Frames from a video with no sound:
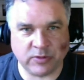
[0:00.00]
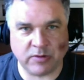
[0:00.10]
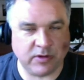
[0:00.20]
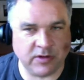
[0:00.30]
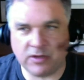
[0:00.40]

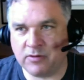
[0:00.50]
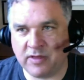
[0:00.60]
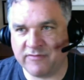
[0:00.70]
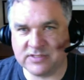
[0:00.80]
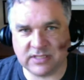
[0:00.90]
Can you
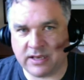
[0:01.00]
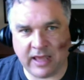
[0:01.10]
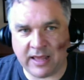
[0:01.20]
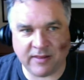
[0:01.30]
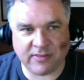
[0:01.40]
give us
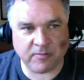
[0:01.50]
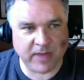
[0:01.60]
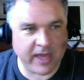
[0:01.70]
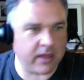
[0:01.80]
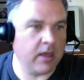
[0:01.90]
anything
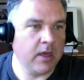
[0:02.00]
back?